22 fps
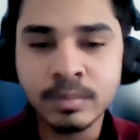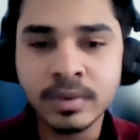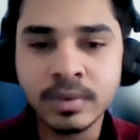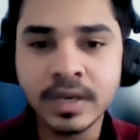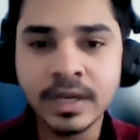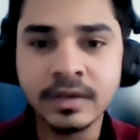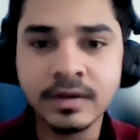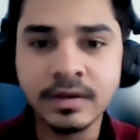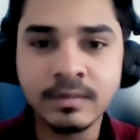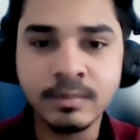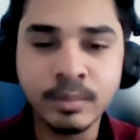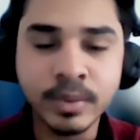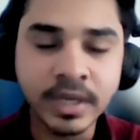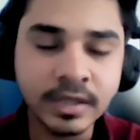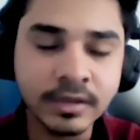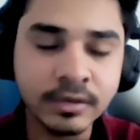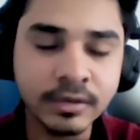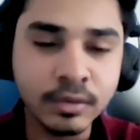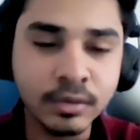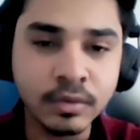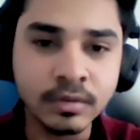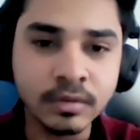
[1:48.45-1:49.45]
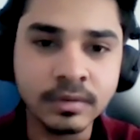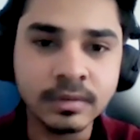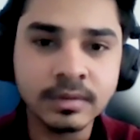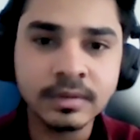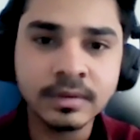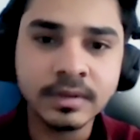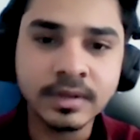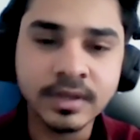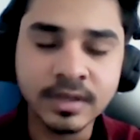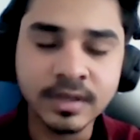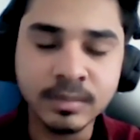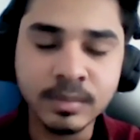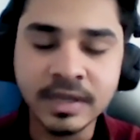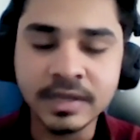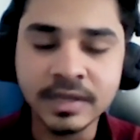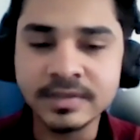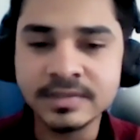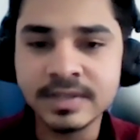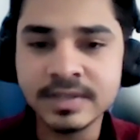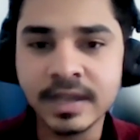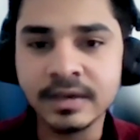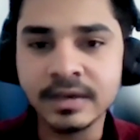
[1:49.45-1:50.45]
played a big role in me
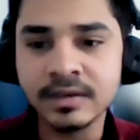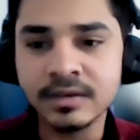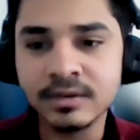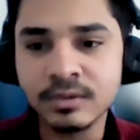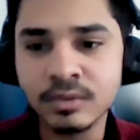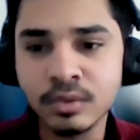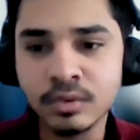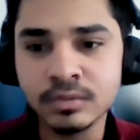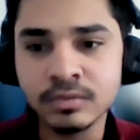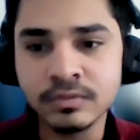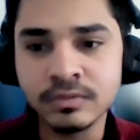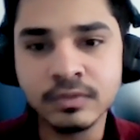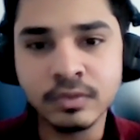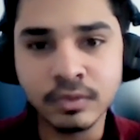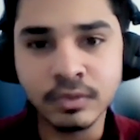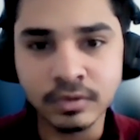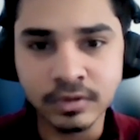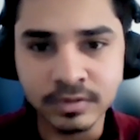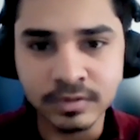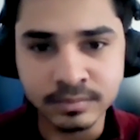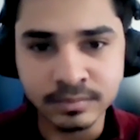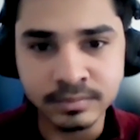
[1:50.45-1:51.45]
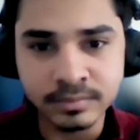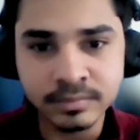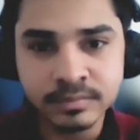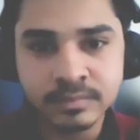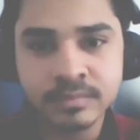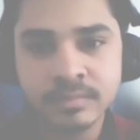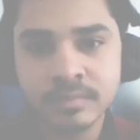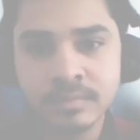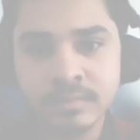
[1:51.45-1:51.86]
deciding to go to Fordham.